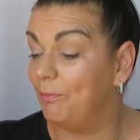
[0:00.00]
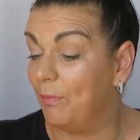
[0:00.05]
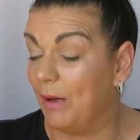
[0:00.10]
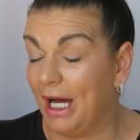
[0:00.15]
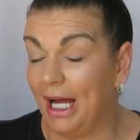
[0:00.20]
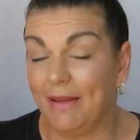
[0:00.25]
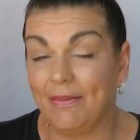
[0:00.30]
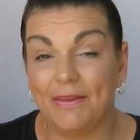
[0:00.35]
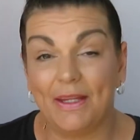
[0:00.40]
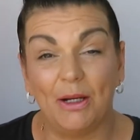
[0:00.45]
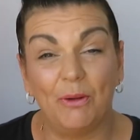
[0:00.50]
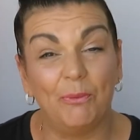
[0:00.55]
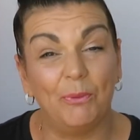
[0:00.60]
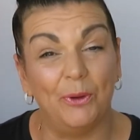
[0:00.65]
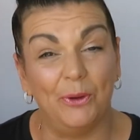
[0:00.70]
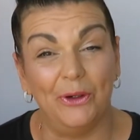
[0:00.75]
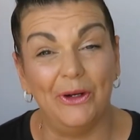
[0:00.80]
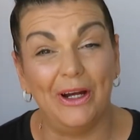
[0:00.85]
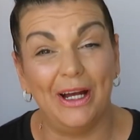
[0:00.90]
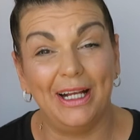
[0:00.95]
But there
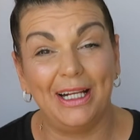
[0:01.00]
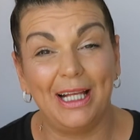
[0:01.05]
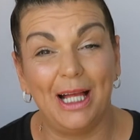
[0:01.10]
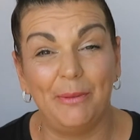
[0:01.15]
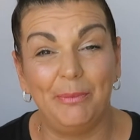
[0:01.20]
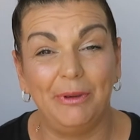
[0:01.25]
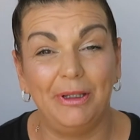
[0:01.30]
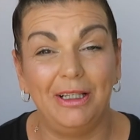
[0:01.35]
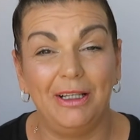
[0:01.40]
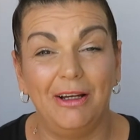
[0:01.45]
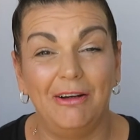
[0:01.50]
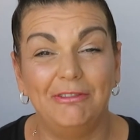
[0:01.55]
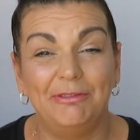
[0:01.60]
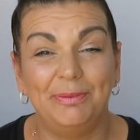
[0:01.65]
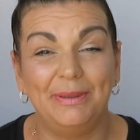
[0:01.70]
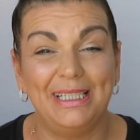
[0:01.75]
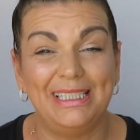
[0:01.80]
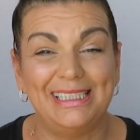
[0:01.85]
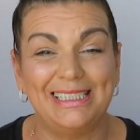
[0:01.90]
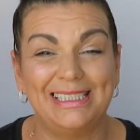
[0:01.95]
were a couple of
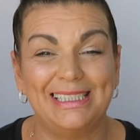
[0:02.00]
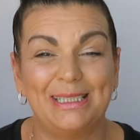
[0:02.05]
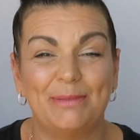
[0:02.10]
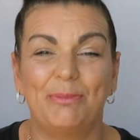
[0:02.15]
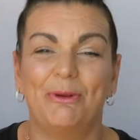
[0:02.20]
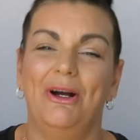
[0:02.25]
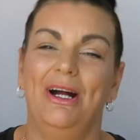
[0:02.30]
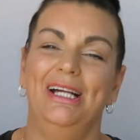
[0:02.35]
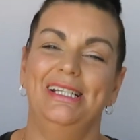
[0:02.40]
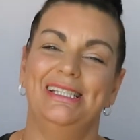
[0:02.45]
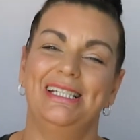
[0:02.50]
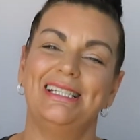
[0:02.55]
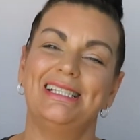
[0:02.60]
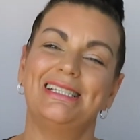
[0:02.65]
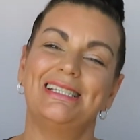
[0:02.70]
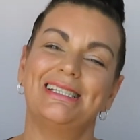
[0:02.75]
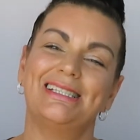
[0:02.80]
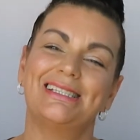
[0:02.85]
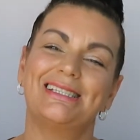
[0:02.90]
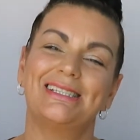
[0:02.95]
pleasant
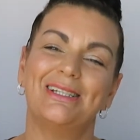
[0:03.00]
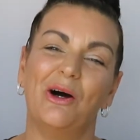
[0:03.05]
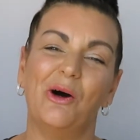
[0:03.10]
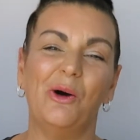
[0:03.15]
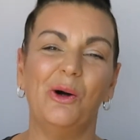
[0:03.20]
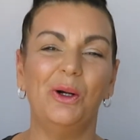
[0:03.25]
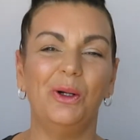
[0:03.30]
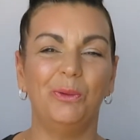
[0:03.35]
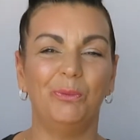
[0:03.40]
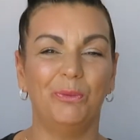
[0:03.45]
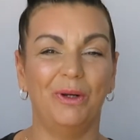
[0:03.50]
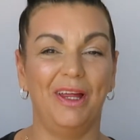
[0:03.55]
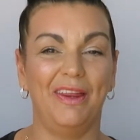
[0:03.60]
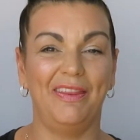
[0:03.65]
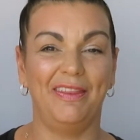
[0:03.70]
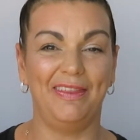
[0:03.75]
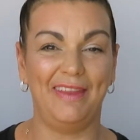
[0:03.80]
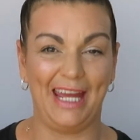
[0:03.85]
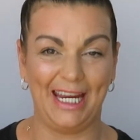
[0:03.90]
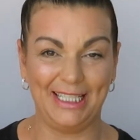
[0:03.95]
surprises, so
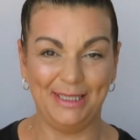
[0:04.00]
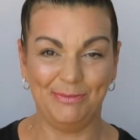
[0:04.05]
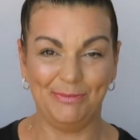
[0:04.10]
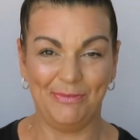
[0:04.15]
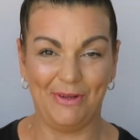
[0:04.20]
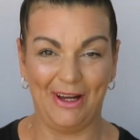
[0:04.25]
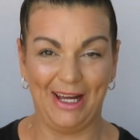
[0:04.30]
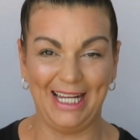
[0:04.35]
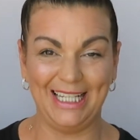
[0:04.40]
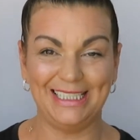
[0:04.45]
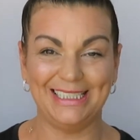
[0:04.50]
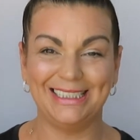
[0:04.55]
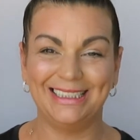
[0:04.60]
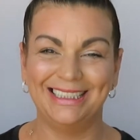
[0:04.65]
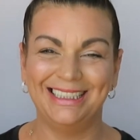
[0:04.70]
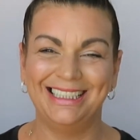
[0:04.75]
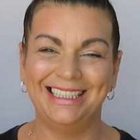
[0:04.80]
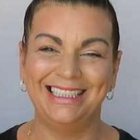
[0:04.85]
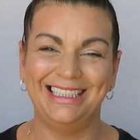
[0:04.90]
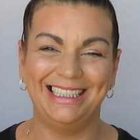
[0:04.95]
with that in mind,
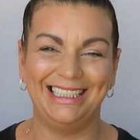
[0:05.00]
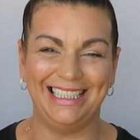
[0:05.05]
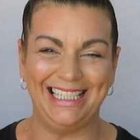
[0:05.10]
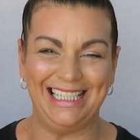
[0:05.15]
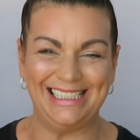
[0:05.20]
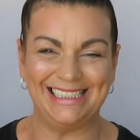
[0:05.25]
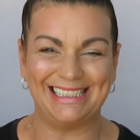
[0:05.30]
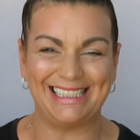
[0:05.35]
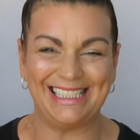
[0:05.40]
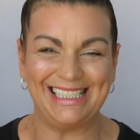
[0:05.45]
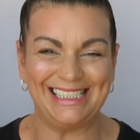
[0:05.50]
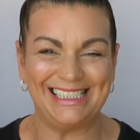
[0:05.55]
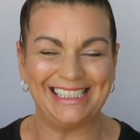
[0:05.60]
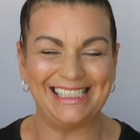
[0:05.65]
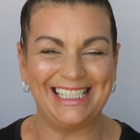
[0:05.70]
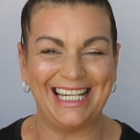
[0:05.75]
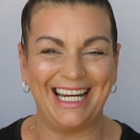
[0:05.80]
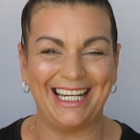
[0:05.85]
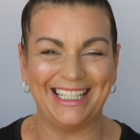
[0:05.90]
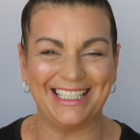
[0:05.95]
let's get
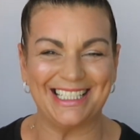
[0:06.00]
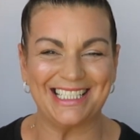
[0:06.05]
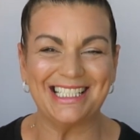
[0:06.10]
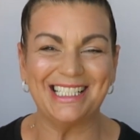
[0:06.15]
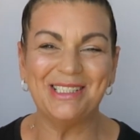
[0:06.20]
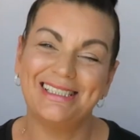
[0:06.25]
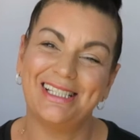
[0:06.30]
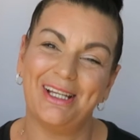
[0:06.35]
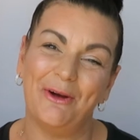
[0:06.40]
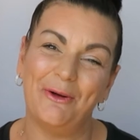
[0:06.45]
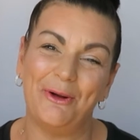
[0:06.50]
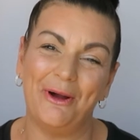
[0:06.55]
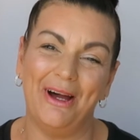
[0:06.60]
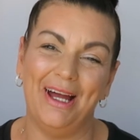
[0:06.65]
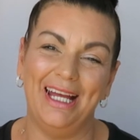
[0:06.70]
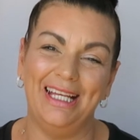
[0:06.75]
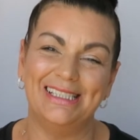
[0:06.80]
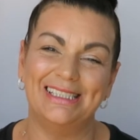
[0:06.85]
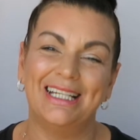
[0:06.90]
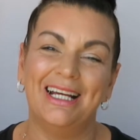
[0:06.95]
started. So
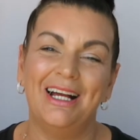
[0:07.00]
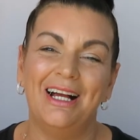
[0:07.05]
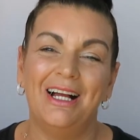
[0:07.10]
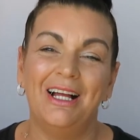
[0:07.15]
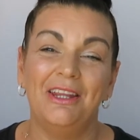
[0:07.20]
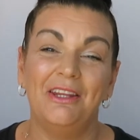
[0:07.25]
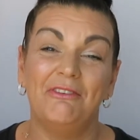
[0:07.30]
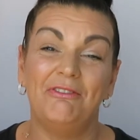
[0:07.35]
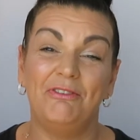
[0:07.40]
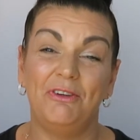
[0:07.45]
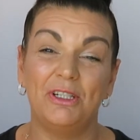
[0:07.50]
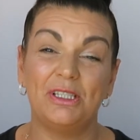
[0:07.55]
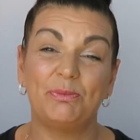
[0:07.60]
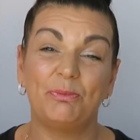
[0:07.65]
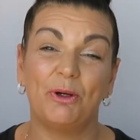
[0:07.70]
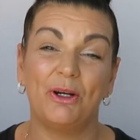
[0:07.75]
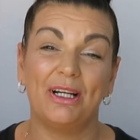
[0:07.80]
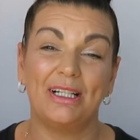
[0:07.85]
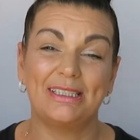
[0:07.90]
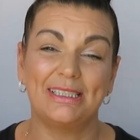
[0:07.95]
guys, the first
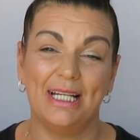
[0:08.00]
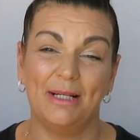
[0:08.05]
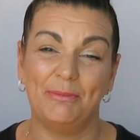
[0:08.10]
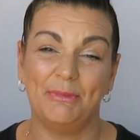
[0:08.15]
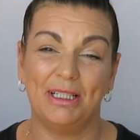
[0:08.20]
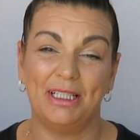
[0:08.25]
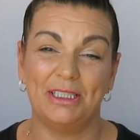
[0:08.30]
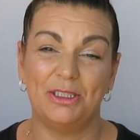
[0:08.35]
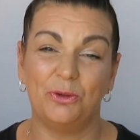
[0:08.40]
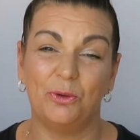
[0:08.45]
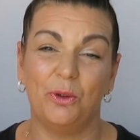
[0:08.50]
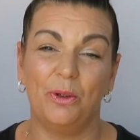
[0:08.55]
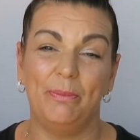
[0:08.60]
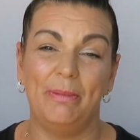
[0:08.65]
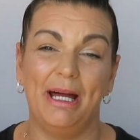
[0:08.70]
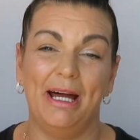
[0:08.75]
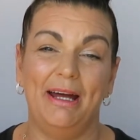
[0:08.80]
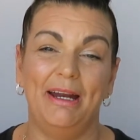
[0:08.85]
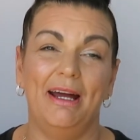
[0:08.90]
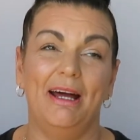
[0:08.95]
products I'm going to talk
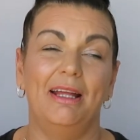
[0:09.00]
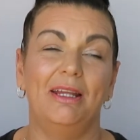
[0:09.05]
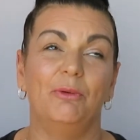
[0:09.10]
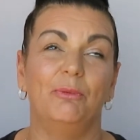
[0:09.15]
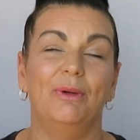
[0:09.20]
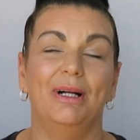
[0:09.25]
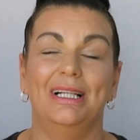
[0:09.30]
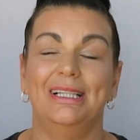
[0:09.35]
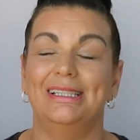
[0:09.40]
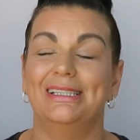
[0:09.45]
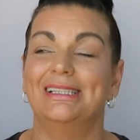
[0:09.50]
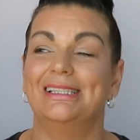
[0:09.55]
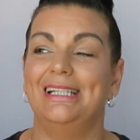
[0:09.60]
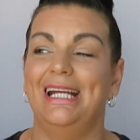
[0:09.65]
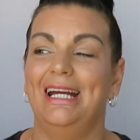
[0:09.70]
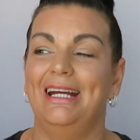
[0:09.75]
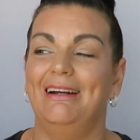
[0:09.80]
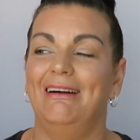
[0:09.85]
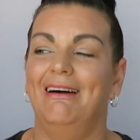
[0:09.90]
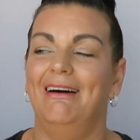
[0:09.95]
about are the ones
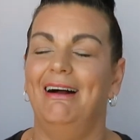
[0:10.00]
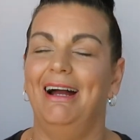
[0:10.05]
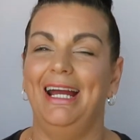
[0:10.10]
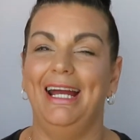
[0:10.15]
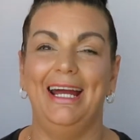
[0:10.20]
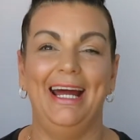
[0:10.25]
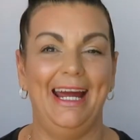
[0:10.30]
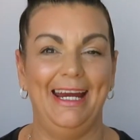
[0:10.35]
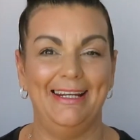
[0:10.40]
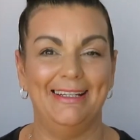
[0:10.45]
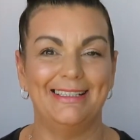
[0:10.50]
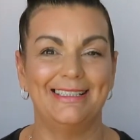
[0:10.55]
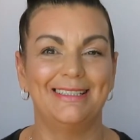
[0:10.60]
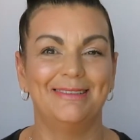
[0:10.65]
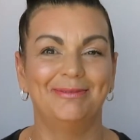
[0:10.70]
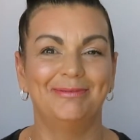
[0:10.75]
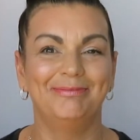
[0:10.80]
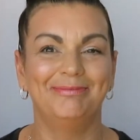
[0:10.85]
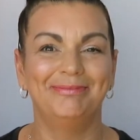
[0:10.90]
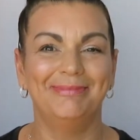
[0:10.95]
that I
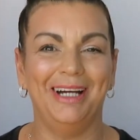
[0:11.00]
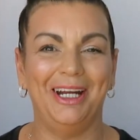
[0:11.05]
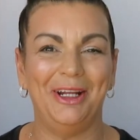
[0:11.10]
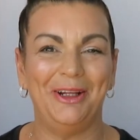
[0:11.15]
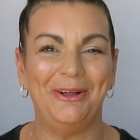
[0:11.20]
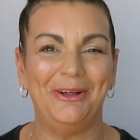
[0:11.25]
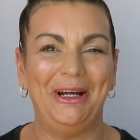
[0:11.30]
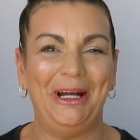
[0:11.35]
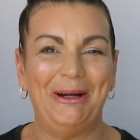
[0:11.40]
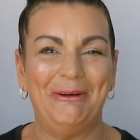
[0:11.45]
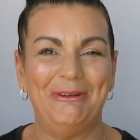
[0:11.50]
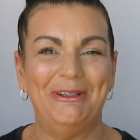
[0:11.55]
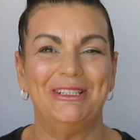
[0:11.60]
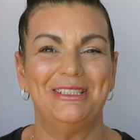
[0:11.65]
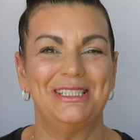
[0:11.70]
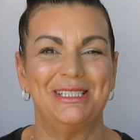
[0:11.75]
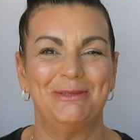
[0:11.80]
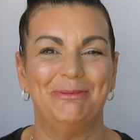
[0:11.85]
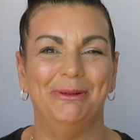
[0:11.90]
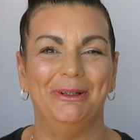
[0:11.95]
hated. I don't know how
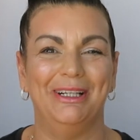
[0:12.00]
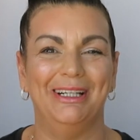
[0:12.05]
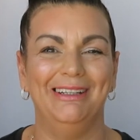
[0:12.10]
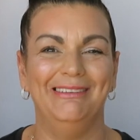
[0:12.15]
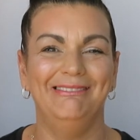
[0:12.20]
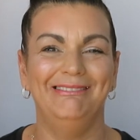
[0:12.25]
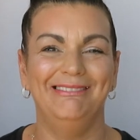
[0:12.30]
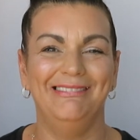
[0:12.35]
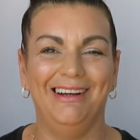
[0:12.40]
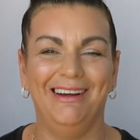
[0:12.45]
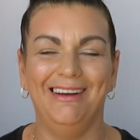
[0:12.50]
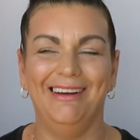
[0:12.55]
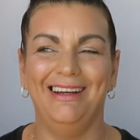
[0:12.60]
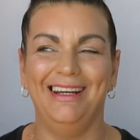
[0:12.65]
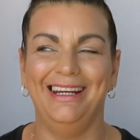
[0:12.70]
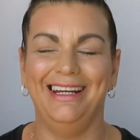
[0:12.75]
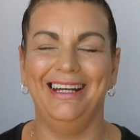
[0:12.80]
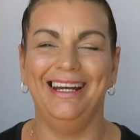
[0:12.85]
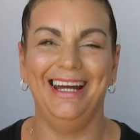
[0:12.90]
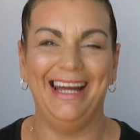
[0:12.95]
else to put it.
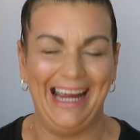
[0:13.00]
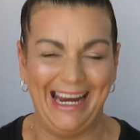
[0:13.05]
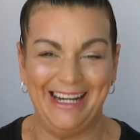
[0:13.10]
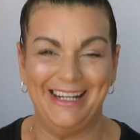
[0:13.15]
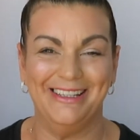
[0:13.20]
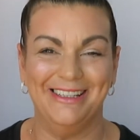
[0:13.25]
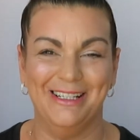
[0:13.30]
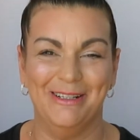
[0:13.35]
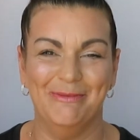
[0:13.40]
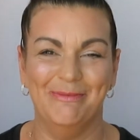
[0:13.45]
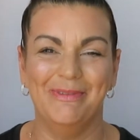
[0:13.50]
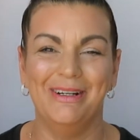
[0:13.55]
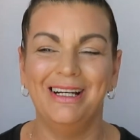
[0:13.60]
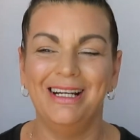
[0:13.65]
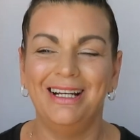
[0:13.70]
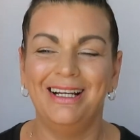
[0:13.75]
I hated them.